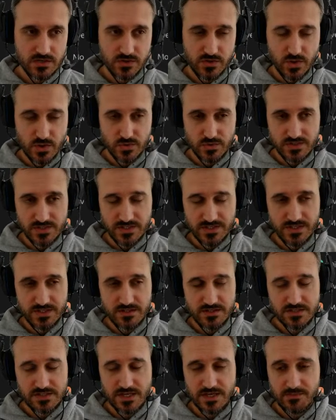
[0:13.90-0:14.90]
those. And
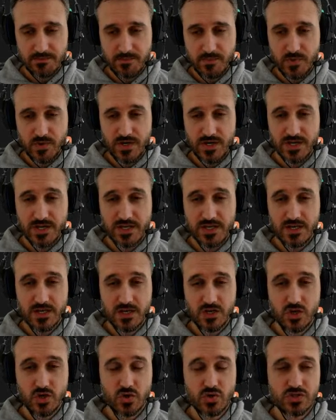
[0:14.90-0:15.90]
there's a pretty
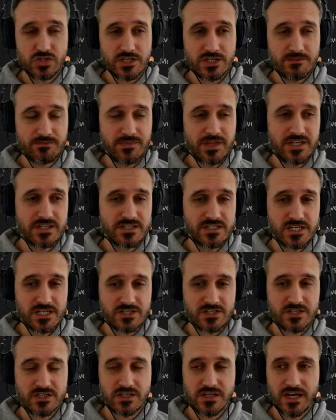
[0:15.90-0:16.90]
huge updates
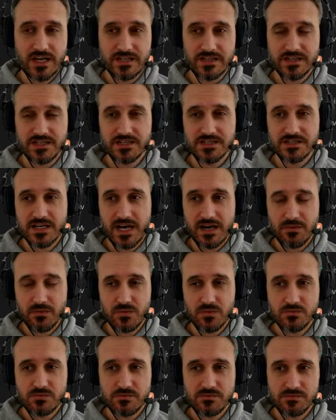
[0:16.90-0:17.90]
actually. I think I
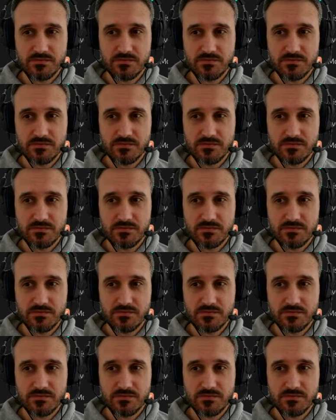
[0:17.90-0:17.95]
will